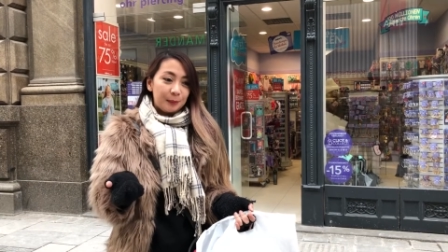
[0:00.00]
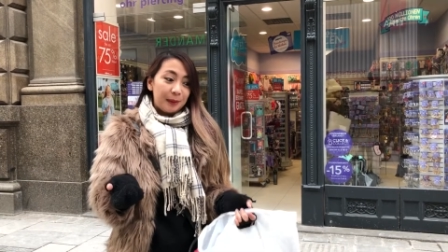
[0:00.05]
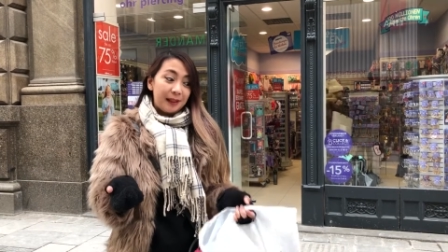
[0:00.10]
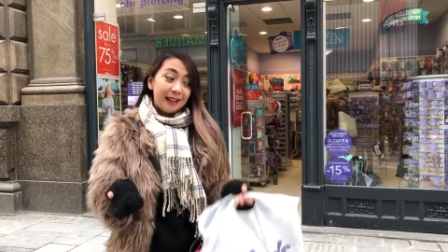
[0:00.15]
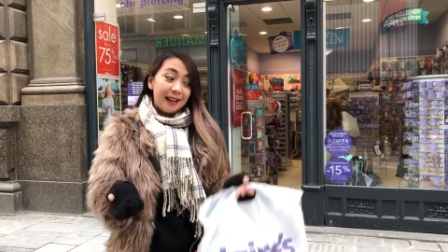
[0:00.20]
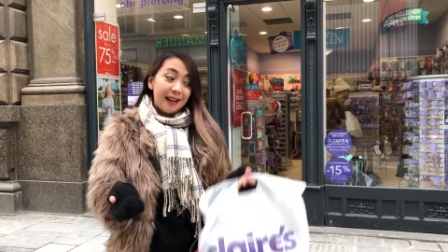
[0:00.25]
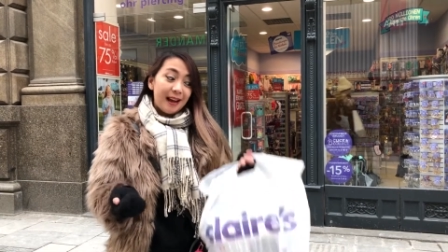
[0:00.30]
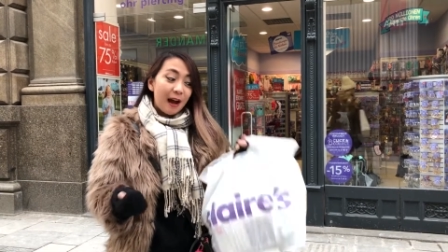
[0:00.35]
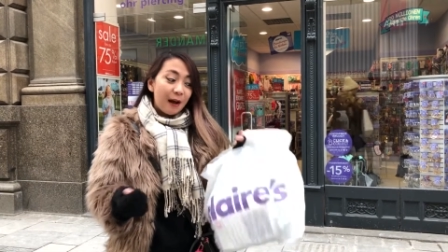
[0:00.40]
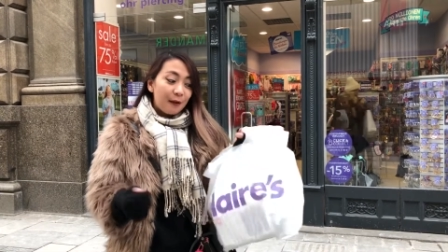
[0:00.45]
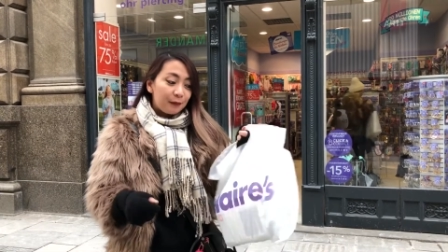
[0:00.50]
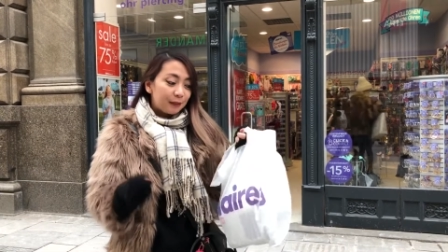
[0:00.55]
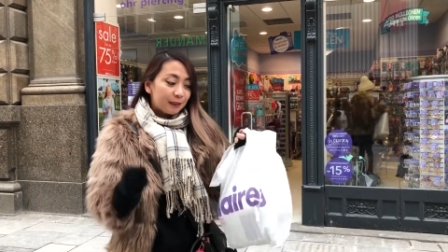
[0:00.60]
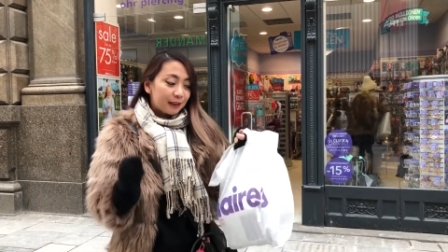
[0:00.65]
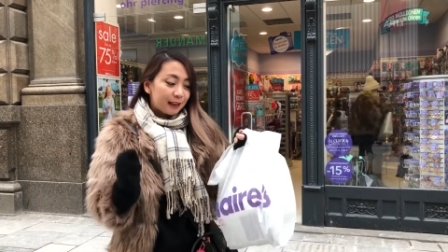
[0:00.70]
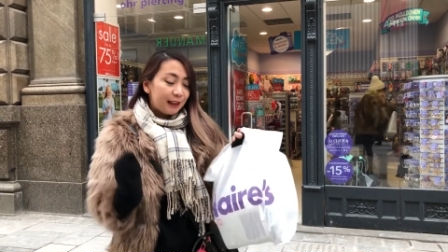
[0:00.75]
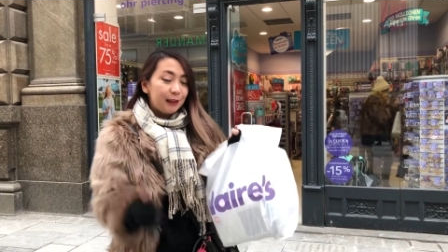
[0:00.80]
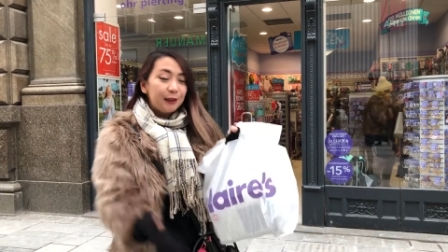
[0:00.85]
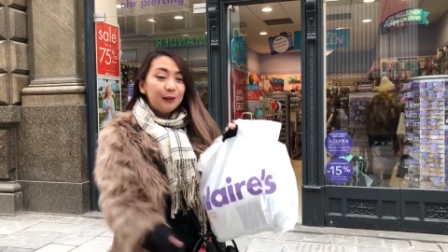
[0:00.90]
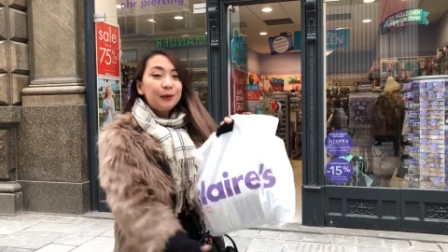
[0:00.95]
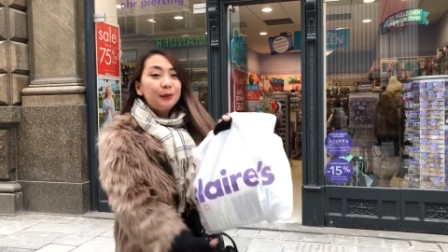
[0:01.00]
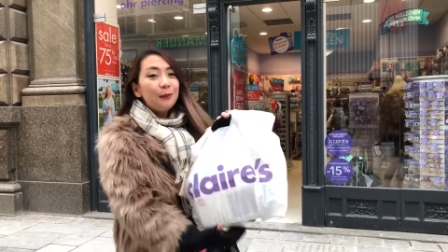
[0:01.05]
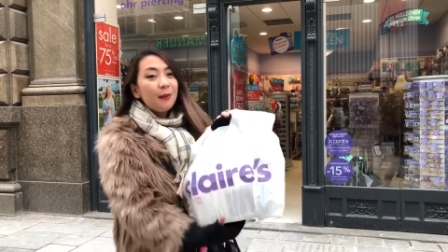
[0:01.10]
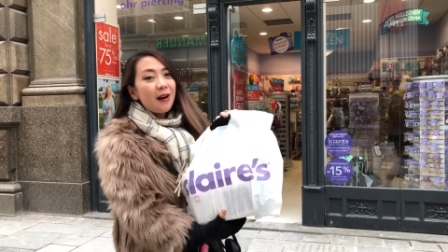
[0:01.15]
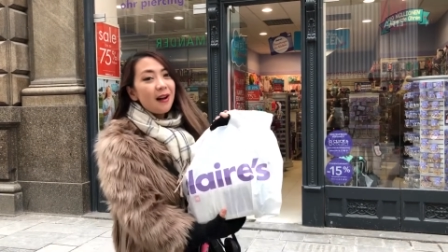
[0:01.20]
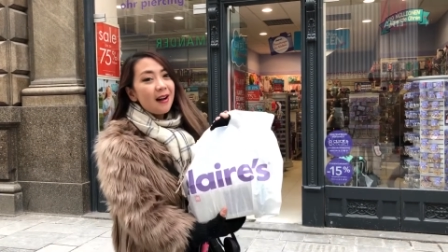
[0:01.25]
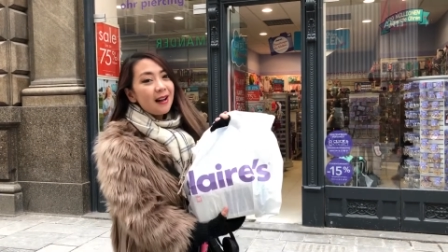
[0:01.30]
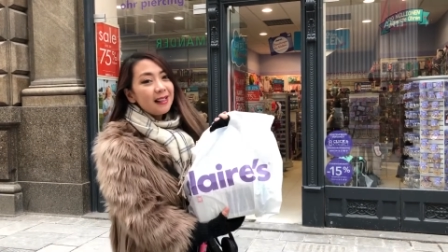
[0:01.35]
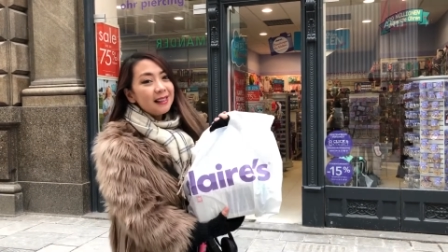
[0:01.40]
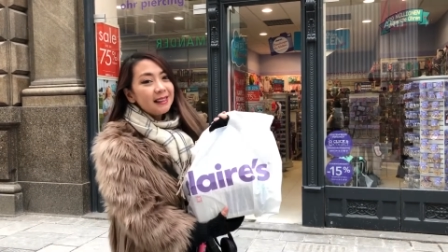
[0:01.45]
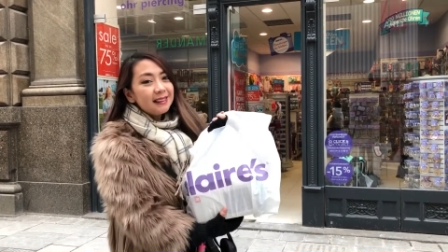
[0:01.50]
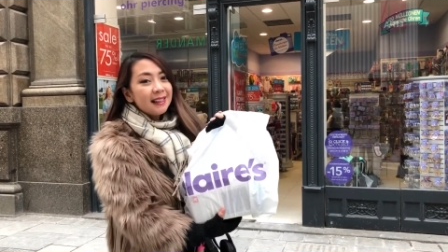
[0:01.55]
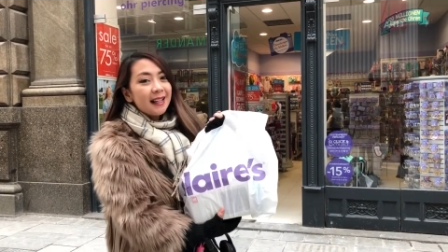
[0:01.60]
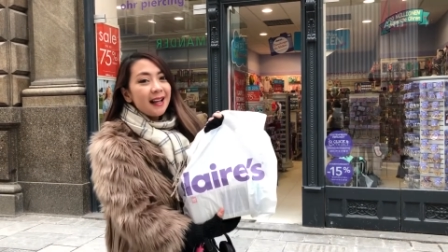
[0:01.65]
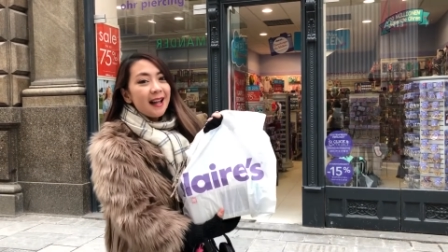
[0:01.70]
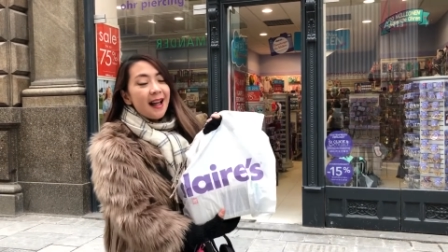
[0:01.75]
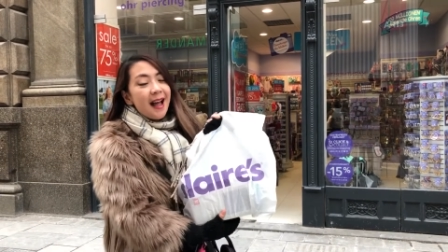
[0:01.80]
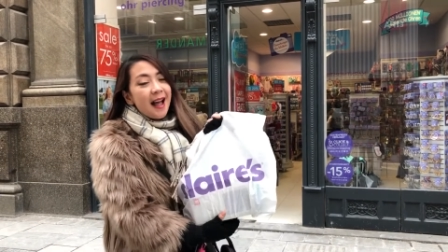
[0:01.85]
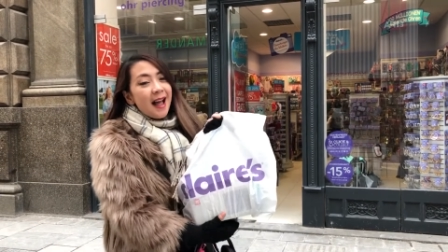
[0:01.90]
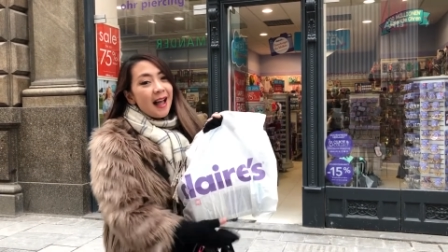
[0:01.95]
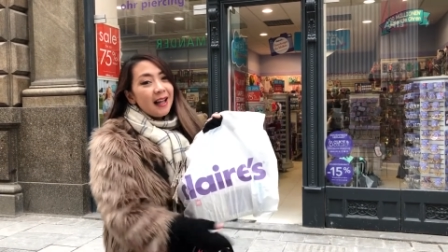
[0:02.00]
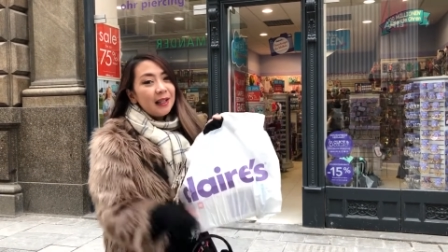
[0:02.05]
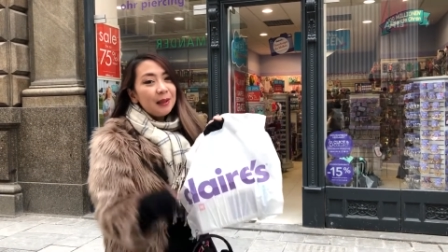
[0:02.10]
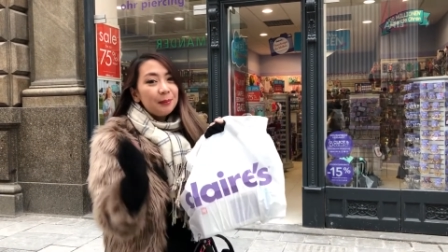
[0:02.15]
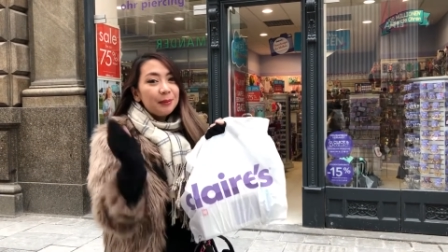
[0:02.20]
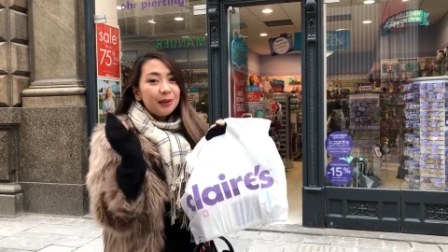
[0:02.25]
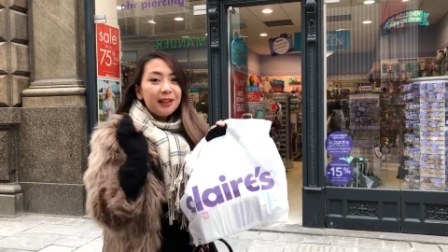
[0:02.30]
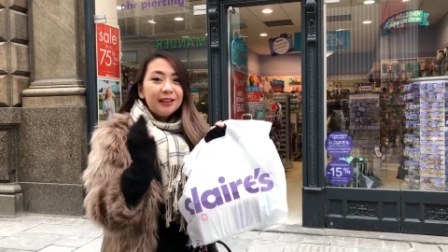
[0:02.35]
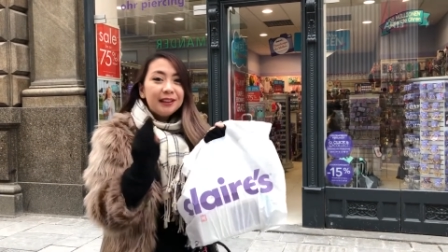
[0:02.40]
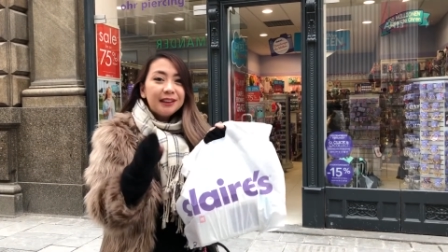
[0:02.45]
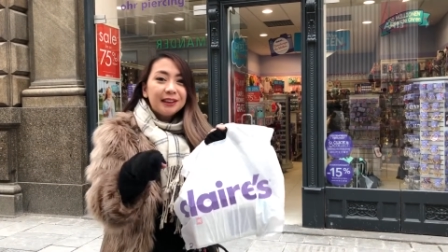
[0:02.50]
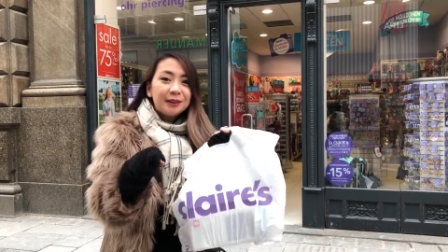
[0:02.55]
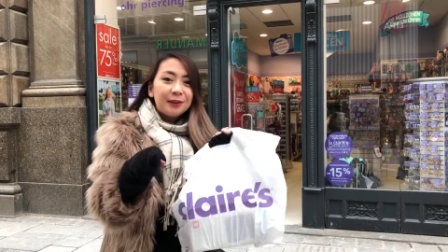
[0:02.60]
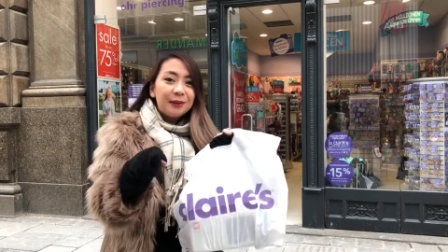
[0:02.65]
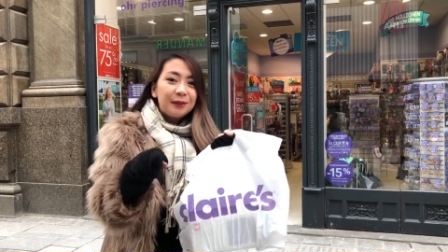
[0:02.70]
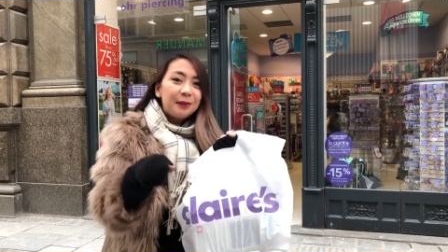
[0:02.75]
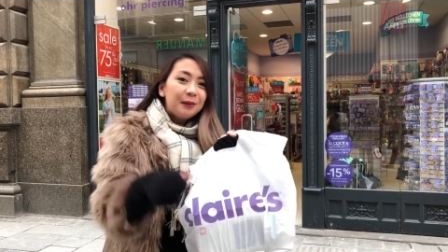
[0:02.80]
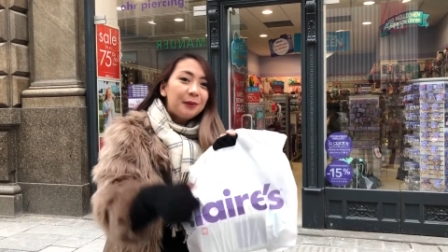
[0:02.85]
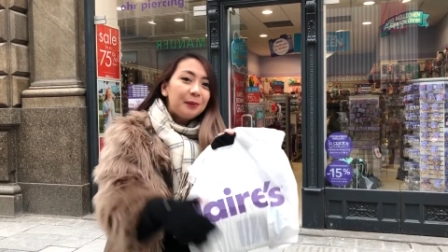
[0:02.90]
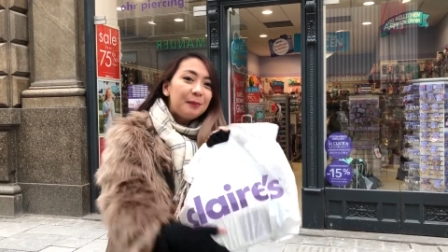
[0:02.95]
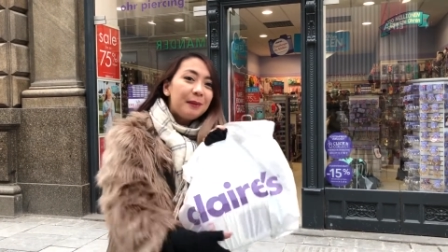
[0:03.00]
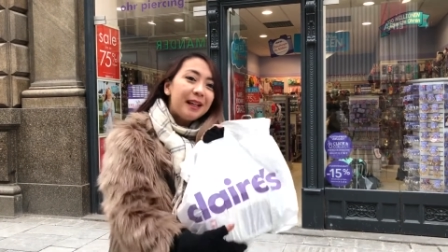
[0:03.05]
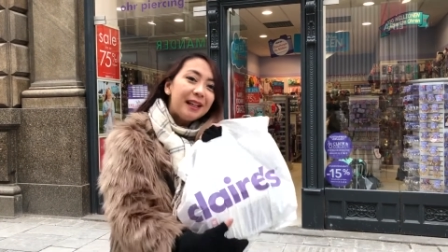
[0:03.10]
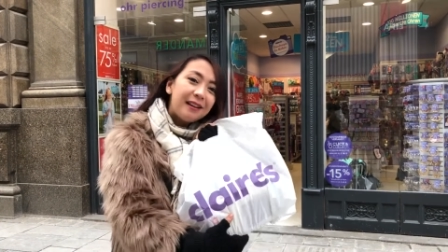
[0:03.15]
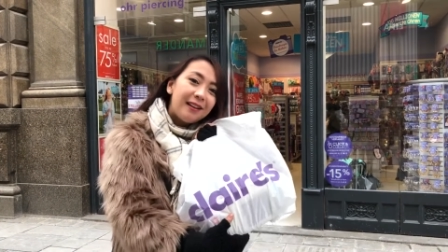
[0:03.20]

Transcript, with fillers: But I have cute ones and I'm gonna show my